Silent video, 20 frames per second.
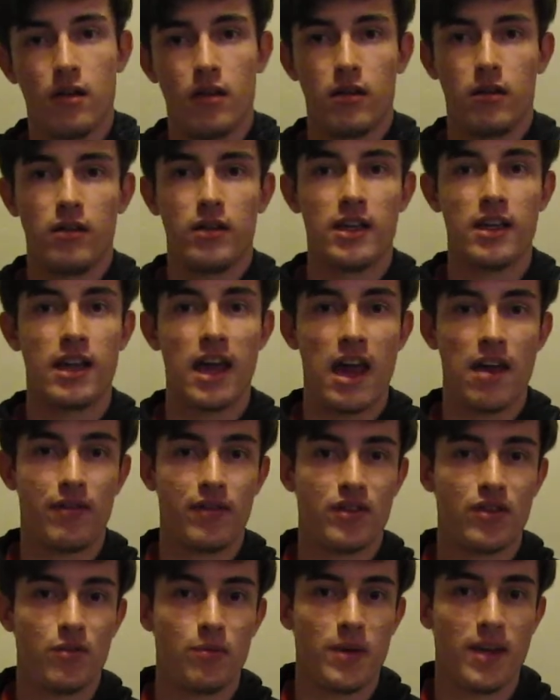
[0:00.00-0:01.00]
he gave
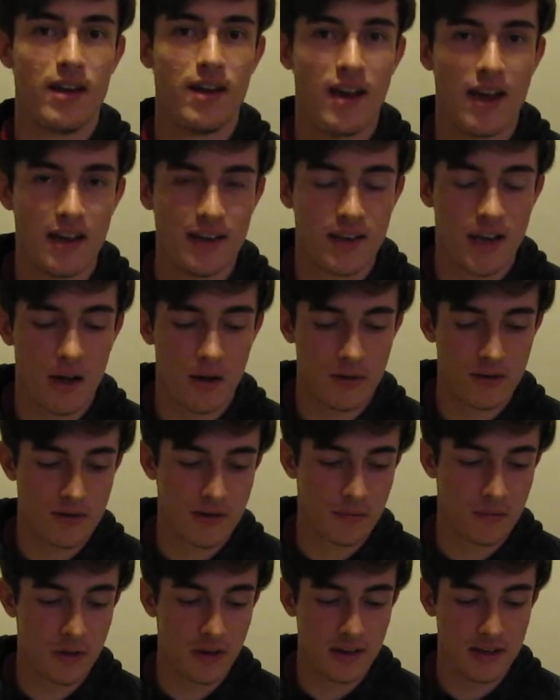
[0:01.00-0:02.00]
it to me, and I was
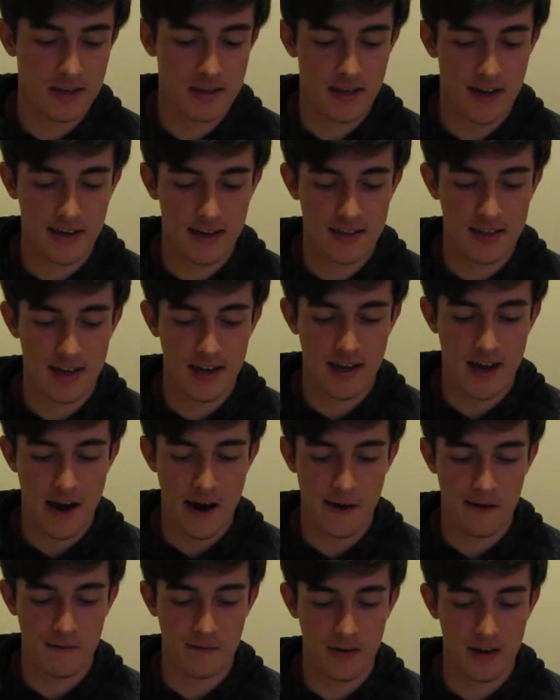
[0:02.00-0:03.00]
really excited to take
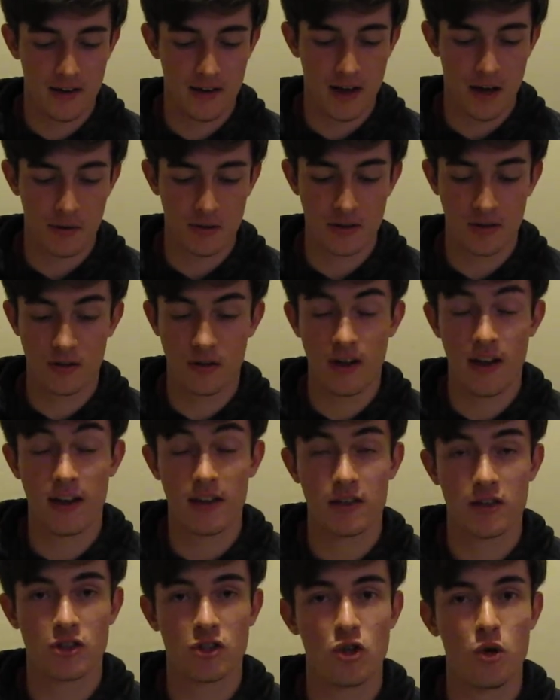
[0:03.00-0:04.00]
care of it, and I was
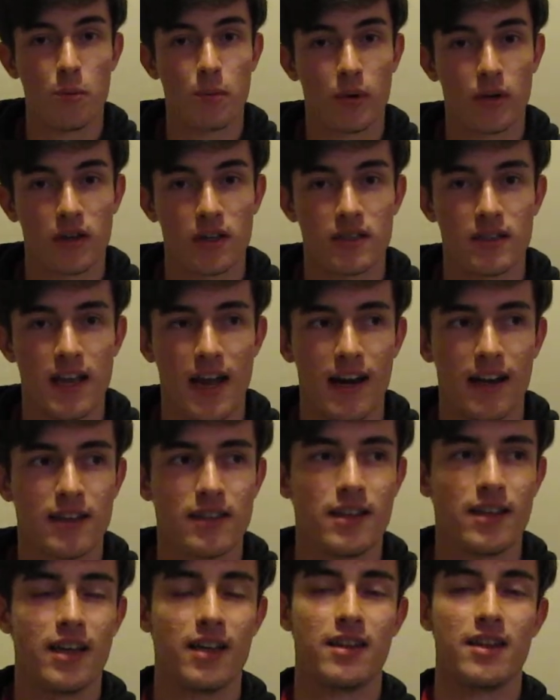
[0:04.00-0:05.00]
super ecstatic
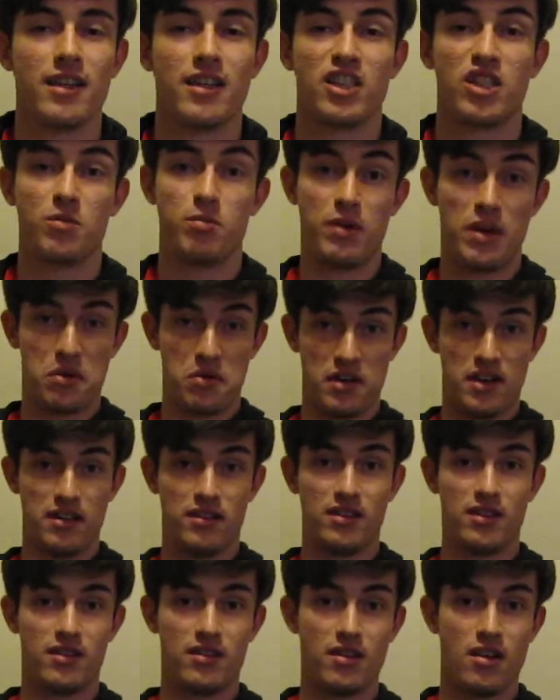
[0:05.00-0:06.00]
to get the
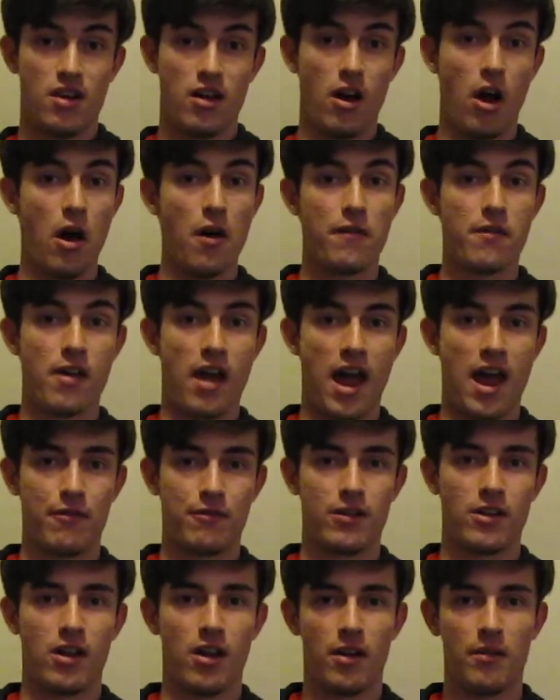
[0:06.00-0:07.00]
experience of
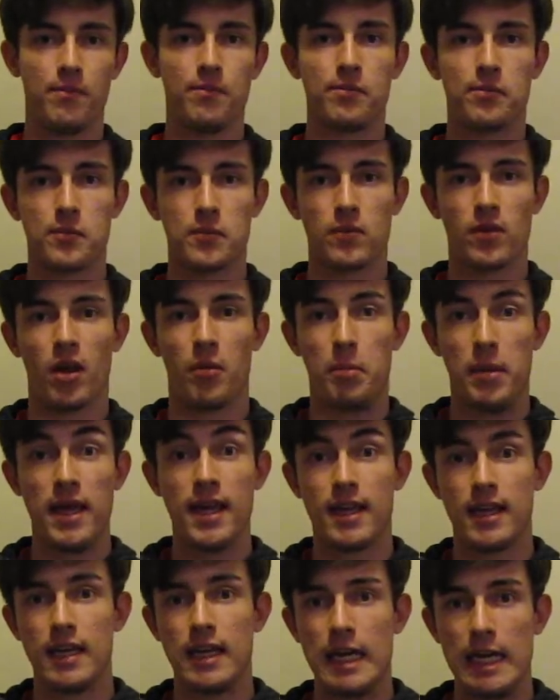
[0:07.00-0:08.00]
having a
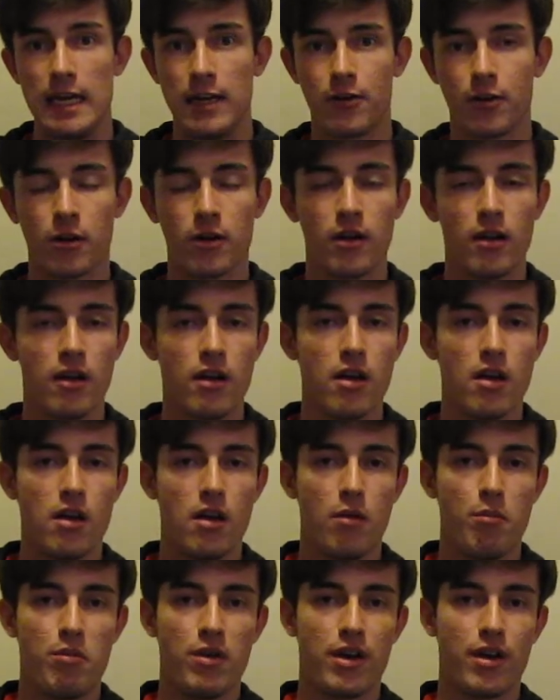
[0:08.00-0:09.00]
picky eater,
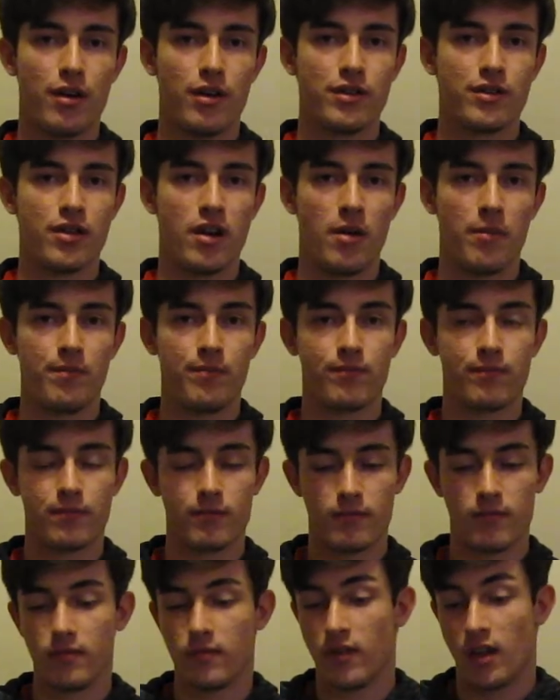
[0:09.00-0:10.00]
because I'm
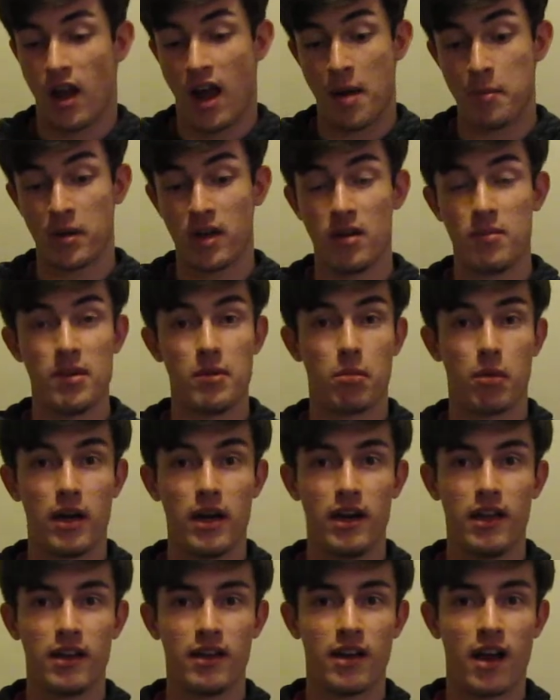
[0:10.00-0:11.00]
going to be
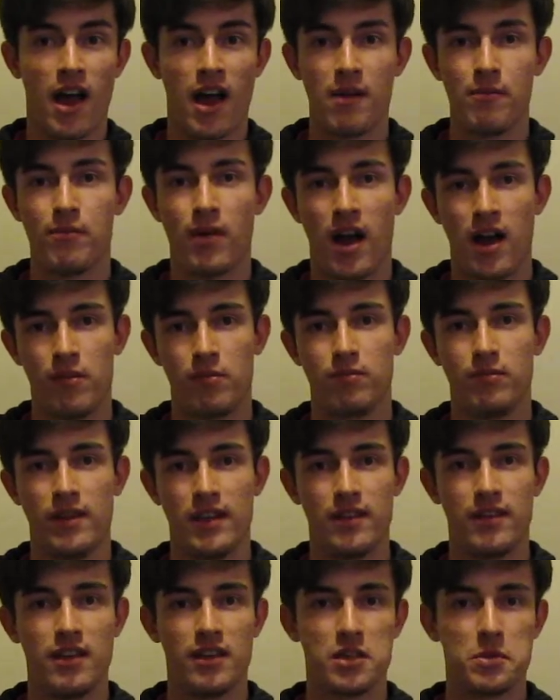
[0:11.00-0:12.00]
breeding, and I
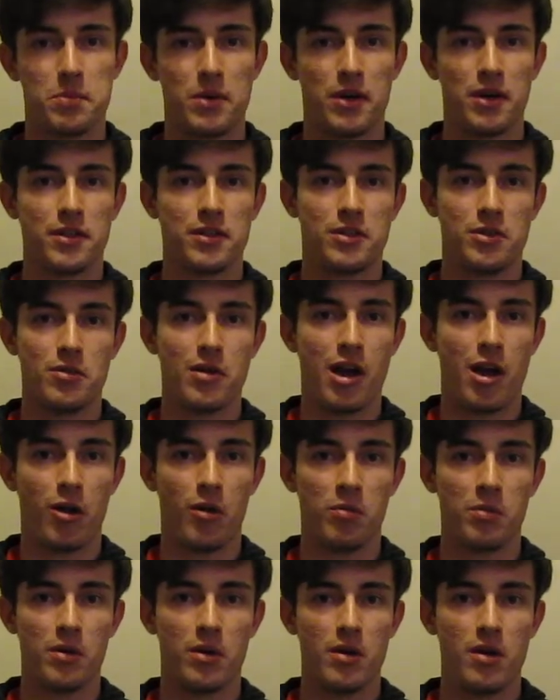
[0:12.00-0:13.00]
need the experience to
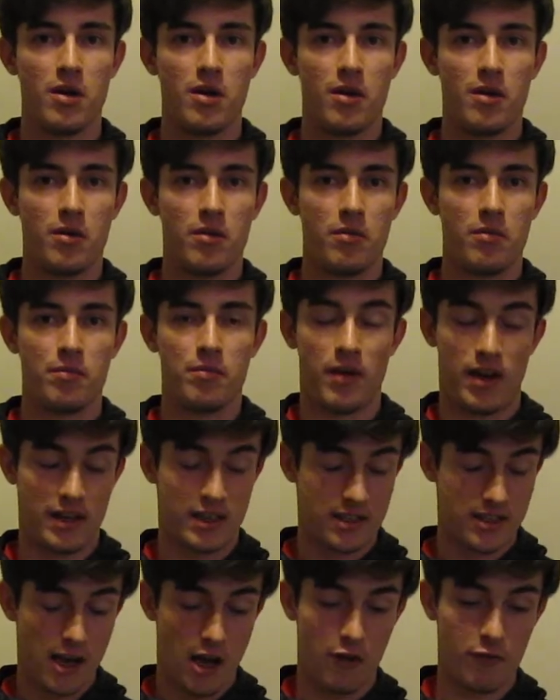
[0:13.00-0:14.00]
help
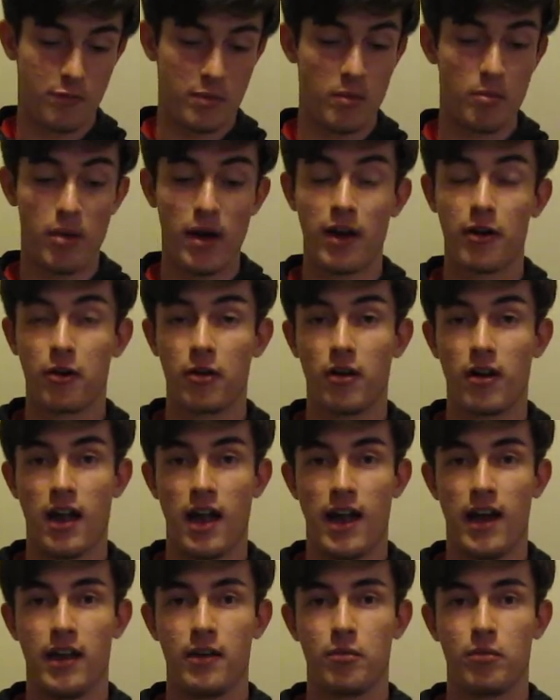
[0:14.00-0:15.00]
myself be better
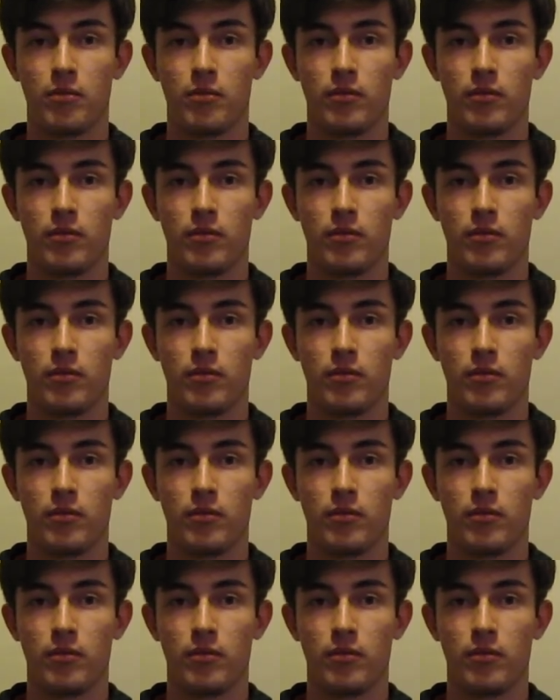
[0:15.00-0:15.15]
at